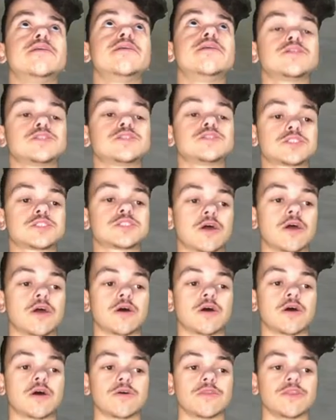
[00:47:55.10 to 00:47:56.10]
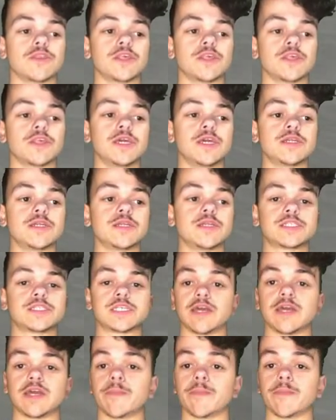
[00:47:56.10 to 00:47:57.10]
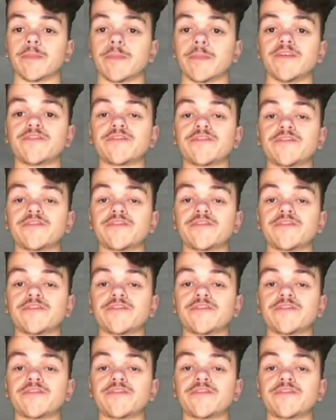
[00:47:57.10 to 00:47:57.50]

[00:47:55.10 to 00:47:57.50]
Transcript: start on the tier above.